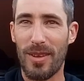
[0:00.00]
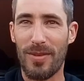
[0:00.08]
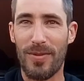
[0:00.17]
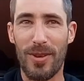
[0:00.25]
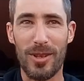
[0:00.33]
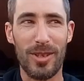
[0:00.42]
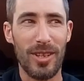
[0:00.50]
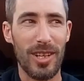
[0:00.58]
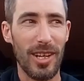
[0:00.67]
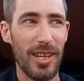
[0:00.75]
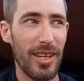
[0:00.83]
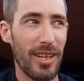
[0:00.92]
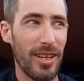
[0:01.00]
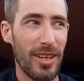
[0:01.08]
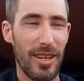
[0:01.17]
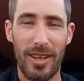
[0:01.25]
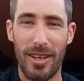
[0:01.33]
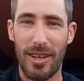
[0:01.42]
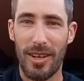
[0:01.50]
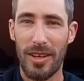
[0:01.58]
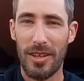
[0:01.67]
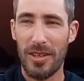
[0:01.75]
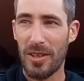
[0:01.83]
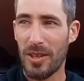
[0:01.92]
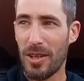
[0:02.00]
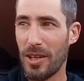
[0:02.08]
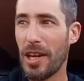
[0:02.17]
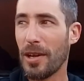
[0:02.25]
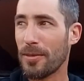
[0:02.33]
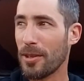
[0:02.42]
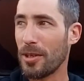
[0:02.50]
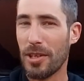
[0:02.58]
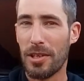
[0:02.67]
Unfortunately, after